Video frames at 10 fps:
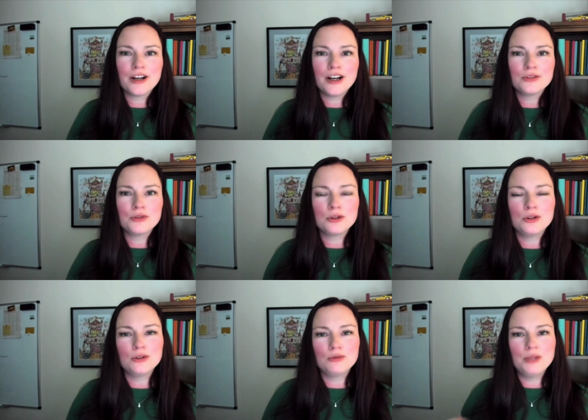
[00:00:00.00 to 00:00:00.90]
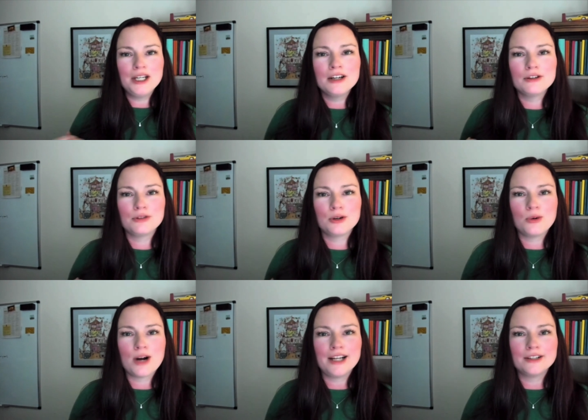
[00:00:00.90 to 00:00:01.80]
us folks who have been here for a
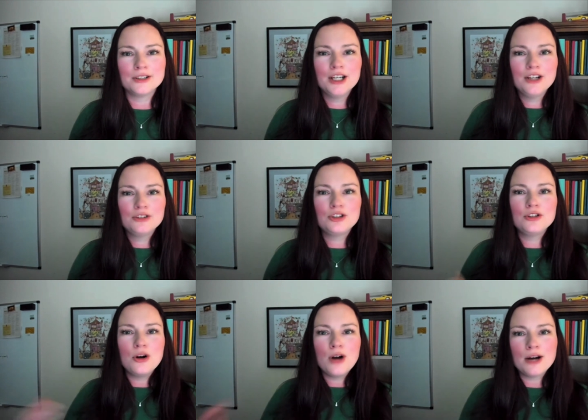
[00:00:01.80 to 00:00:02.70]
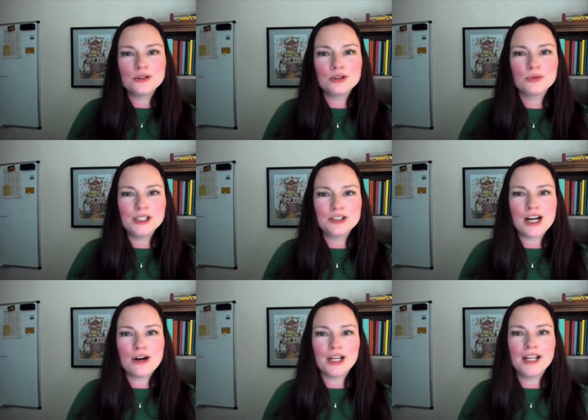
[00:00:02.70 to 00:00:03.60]
while to know how to reach
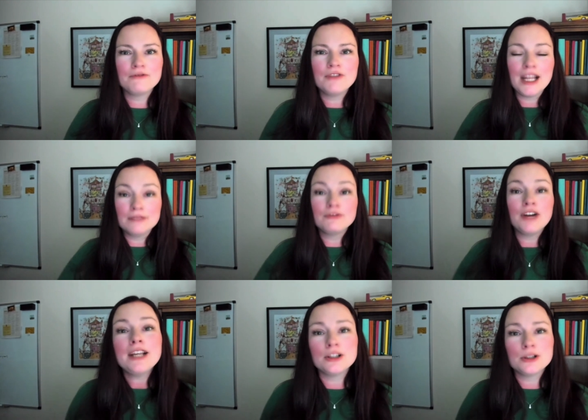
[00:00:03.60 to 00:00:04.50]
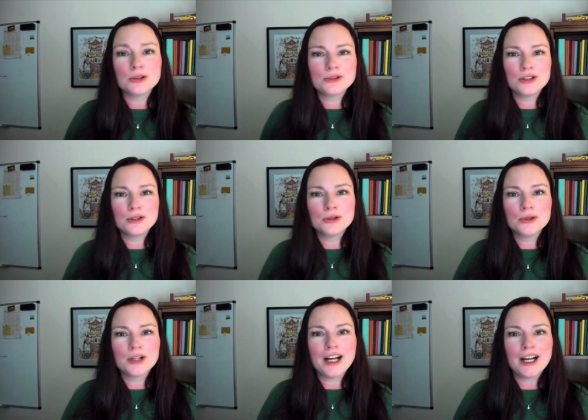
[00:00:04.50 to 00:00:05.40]
out and invite you to
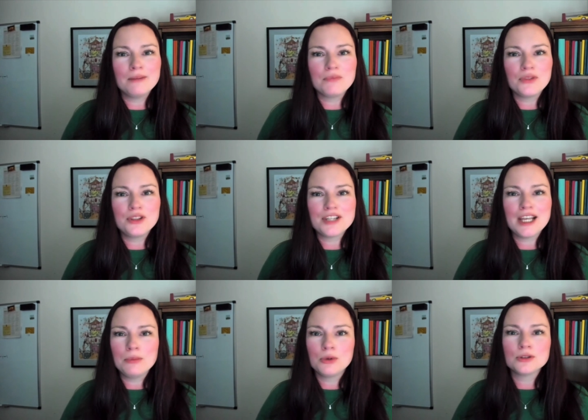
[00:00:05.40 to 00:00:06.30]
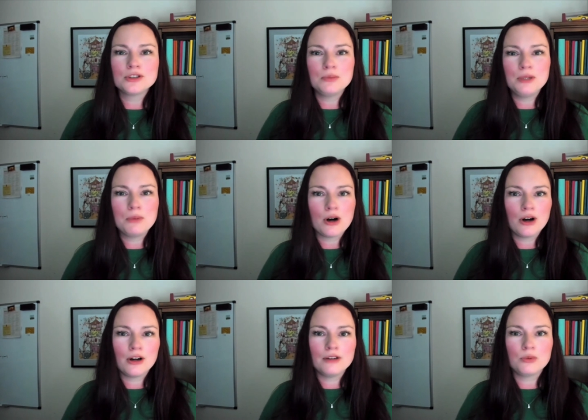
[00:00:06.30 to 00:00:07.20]
the table to be
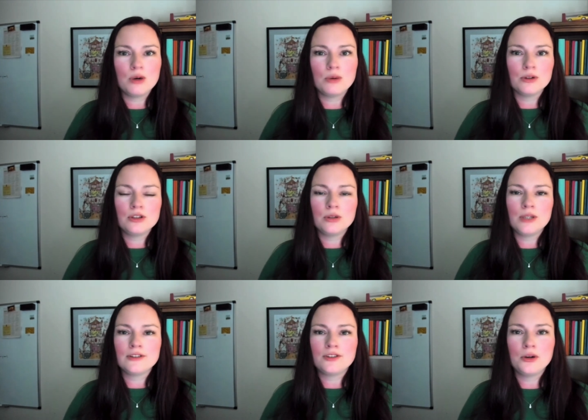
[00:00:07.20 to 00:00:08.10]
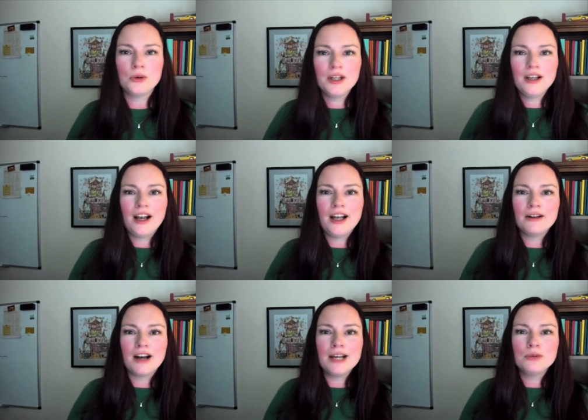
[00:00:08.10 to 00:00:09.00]
part of what we're doing. So
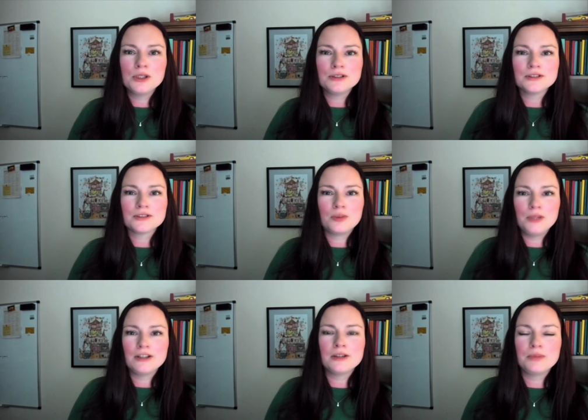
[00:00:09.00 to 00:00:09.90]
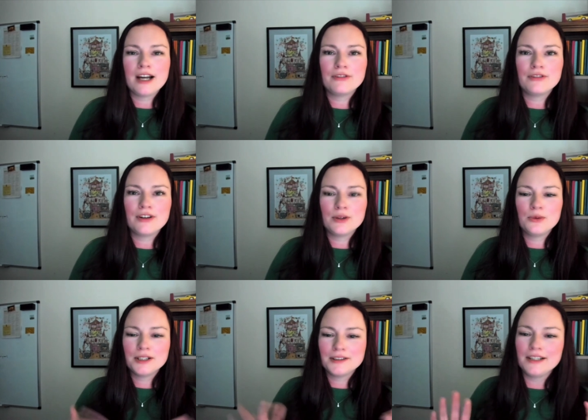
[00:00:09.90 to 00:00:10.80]
I will speak on behalf of
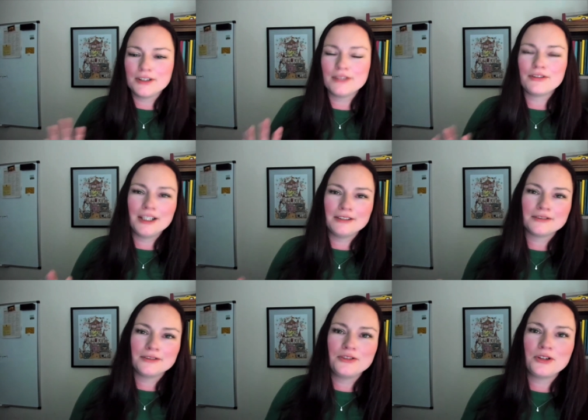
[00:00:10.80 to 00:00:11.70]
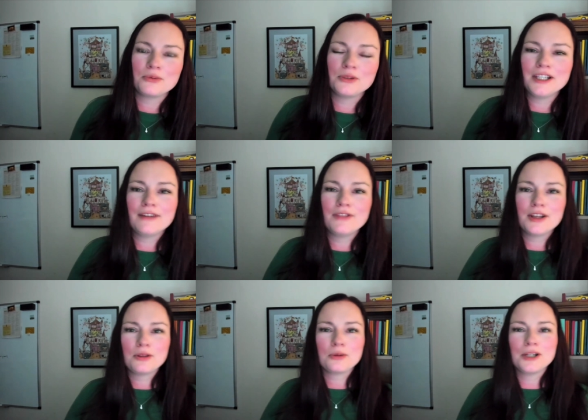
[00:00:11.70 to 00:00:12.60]
everyone, even if I don't really have that
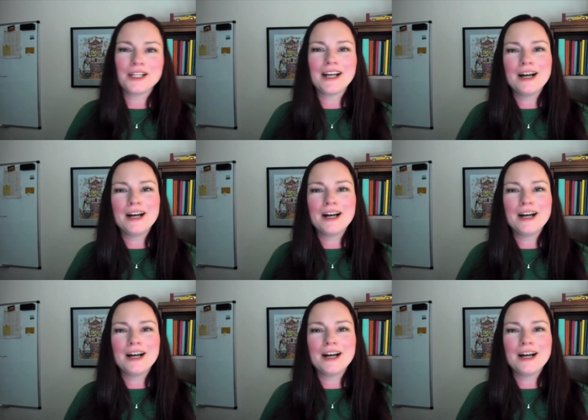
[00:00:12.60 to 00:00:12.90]
authority.